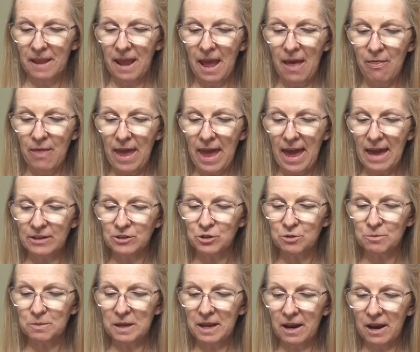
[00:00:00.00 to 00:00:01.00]
and they had
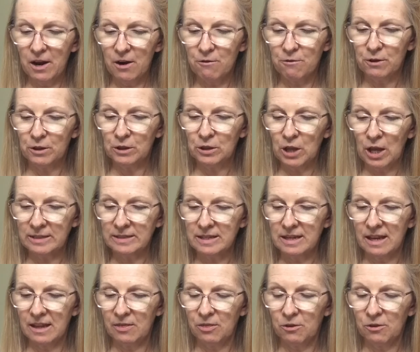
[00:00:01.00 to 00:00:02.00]
to be careful not to
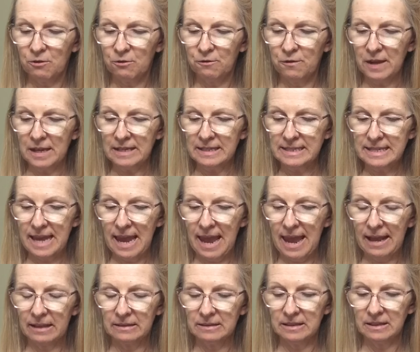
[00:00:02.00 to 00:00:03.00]
get their feet
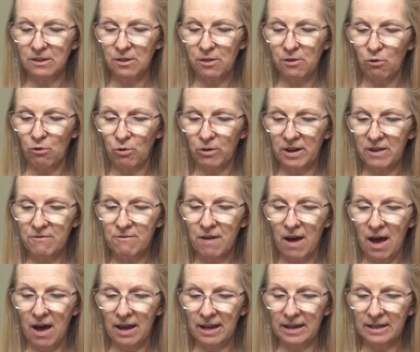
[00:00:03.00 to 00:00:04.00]
tangled in thorny
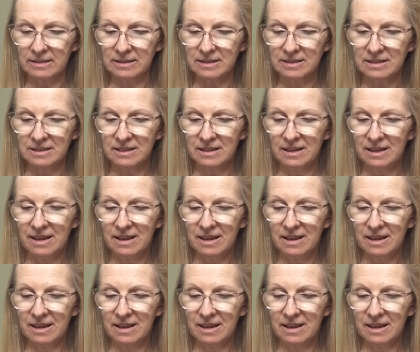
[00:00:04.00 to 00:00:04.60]
vines.